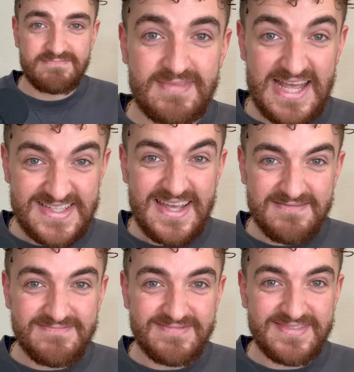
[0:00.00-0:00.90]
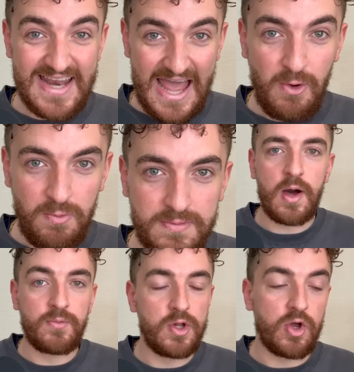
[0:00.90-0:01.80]
Is it now?
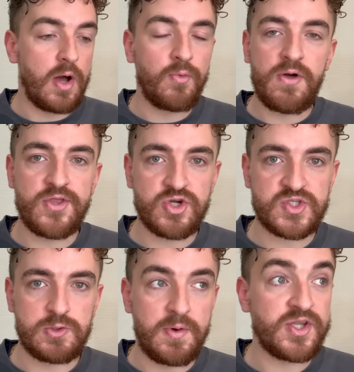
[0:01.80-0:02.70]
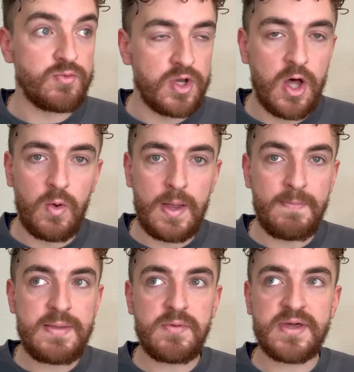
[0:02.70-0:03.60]
I'm not in the dressing room. I don't know, and
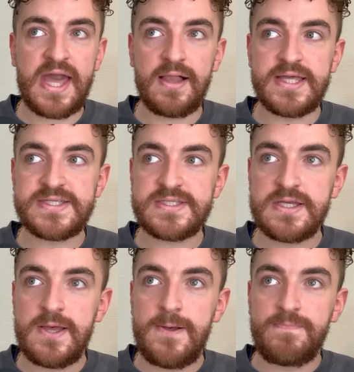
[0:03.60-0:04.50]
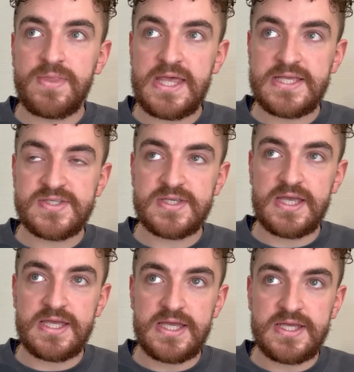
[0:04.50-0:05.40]
maybe Mikel is
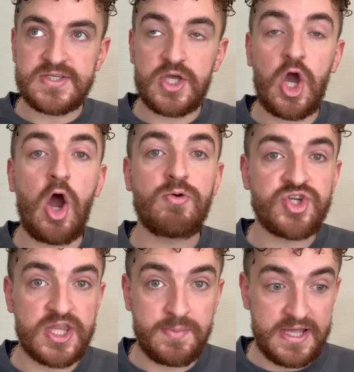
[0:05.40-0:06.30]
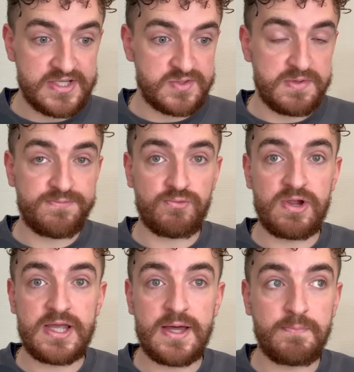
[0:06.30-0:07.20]
encouraging the players to be
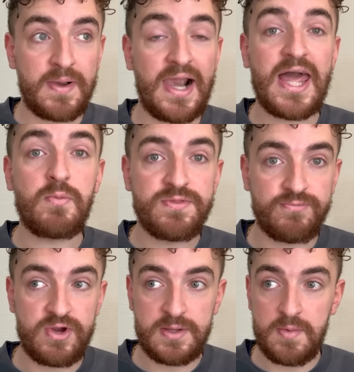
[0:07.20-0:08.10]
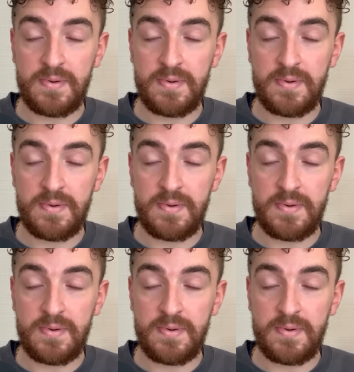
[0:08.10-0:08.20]
free and play with freedom and